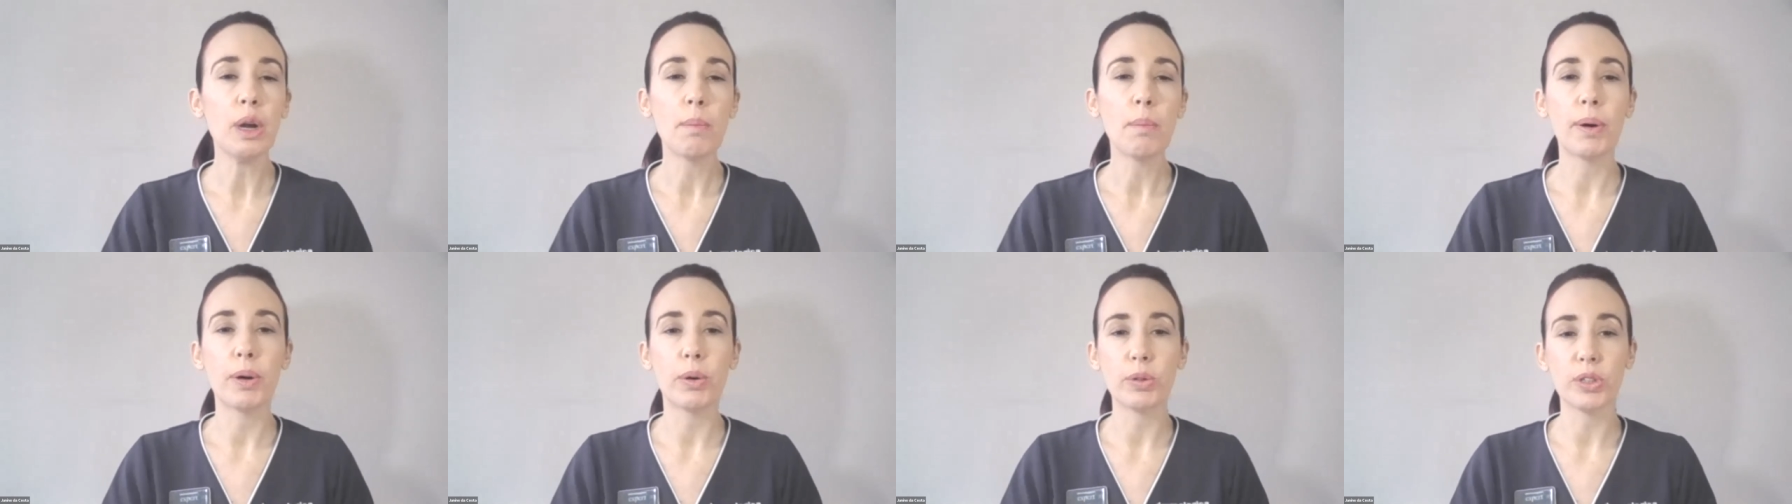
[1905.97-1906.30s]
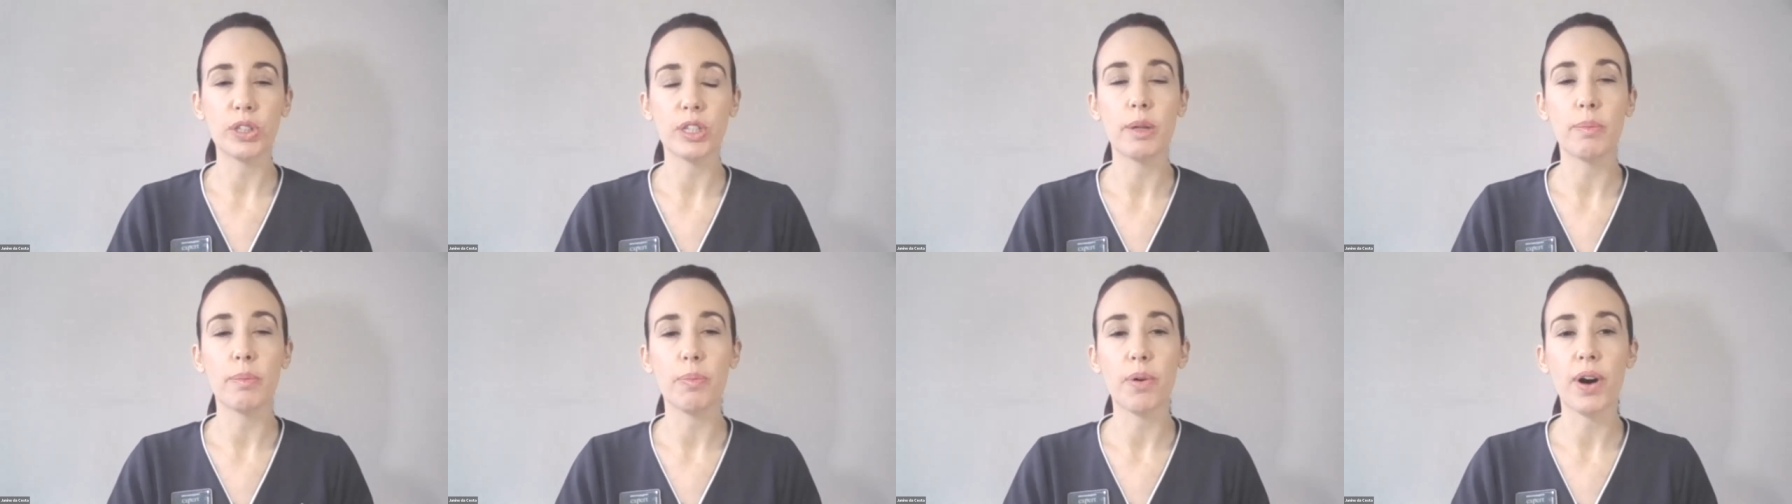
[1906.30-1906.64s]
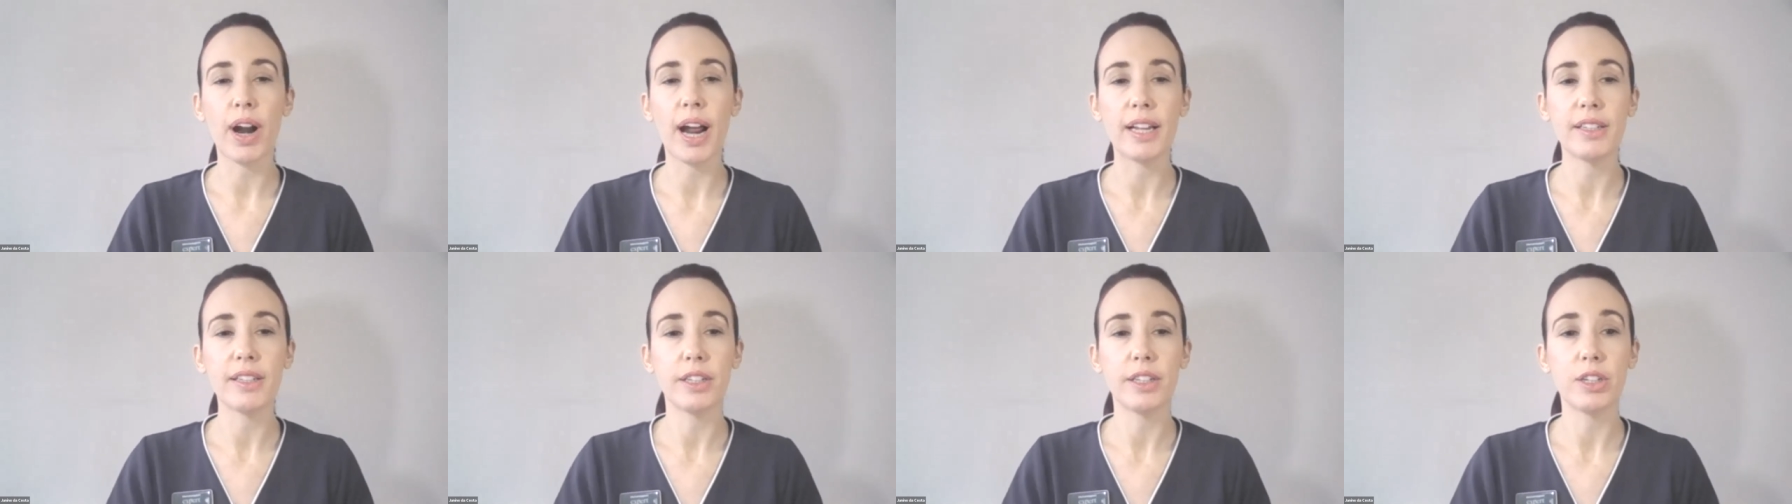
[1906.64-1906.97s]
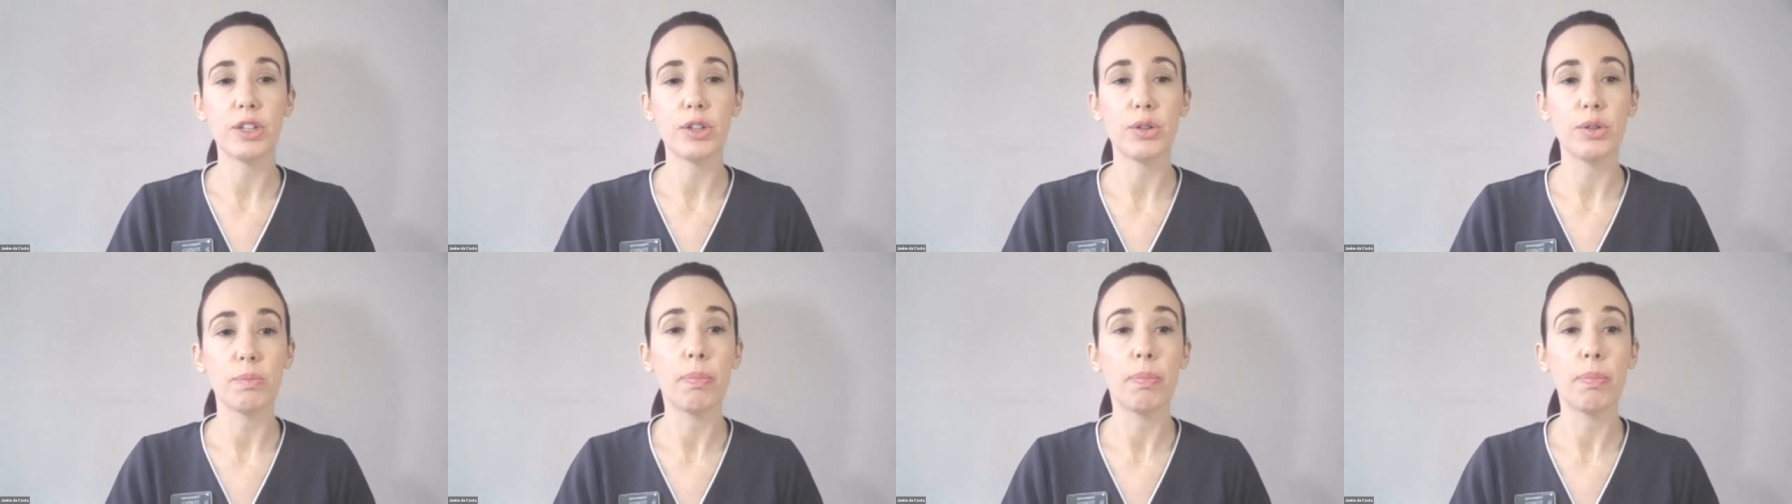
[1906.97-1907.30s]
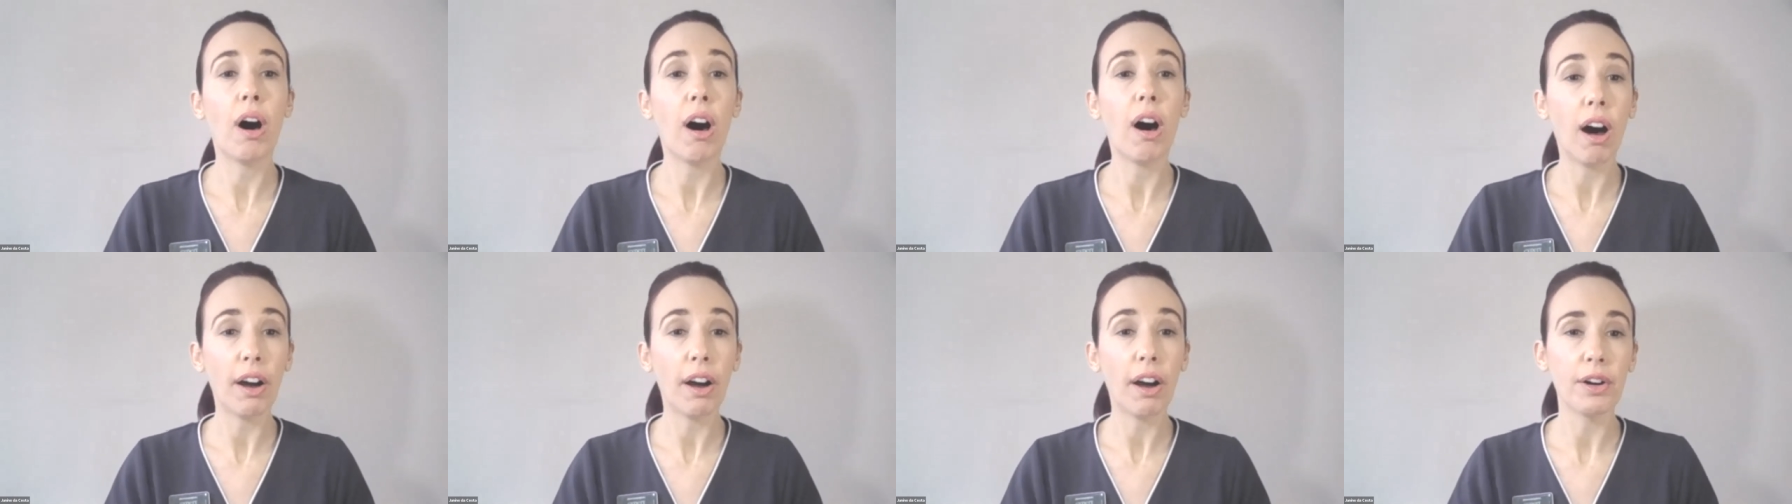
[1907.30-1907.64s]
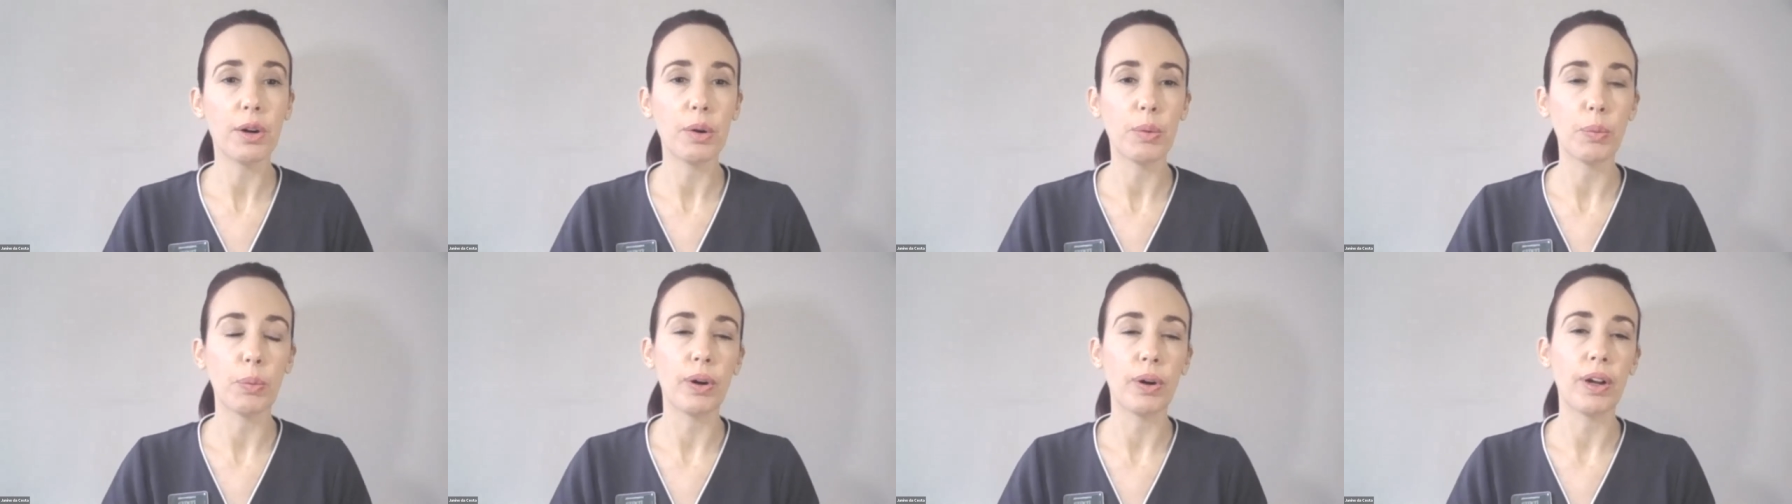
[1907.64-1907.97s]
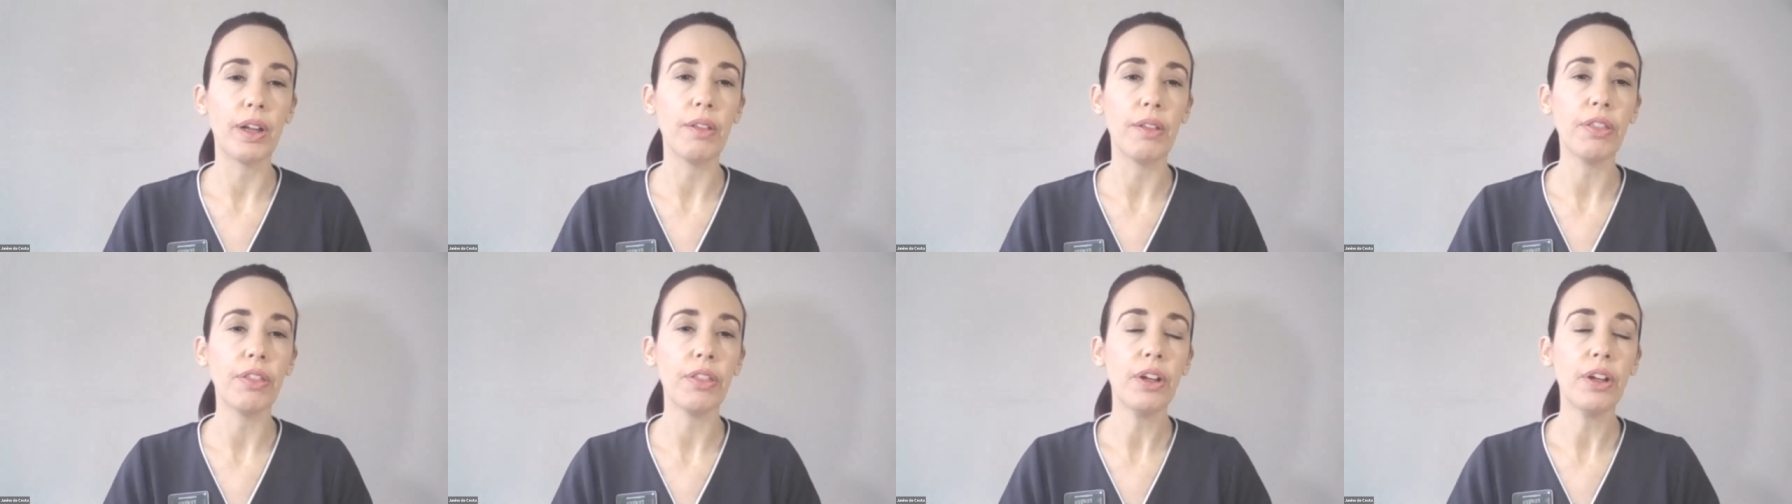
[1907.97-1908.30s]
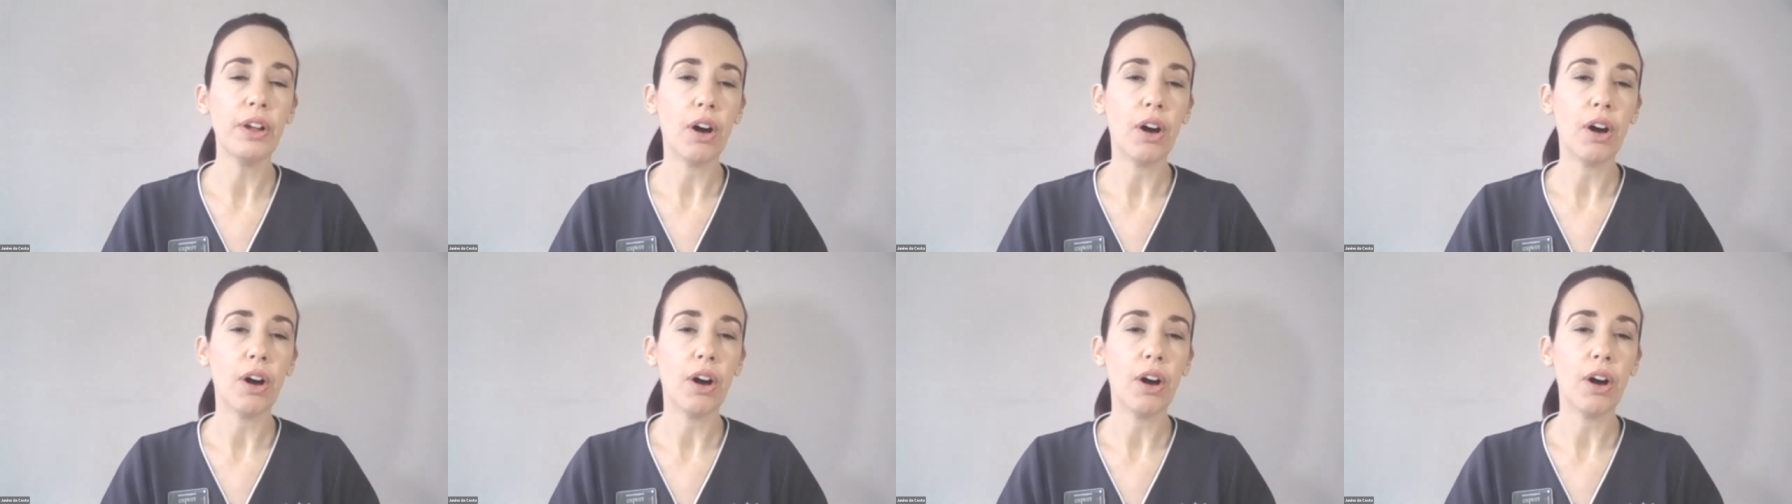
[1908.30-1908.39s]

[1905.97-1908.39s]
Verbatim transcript: but also the brands that you partner with